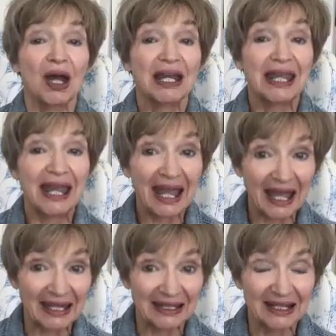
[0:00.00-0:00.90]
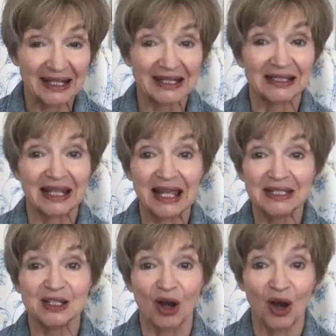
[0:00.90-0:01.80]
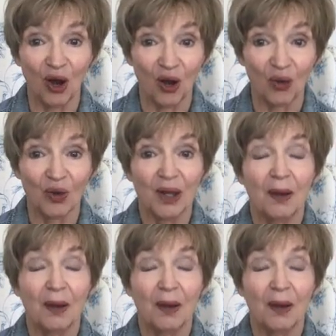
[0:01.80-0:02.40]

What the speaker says: again, let's all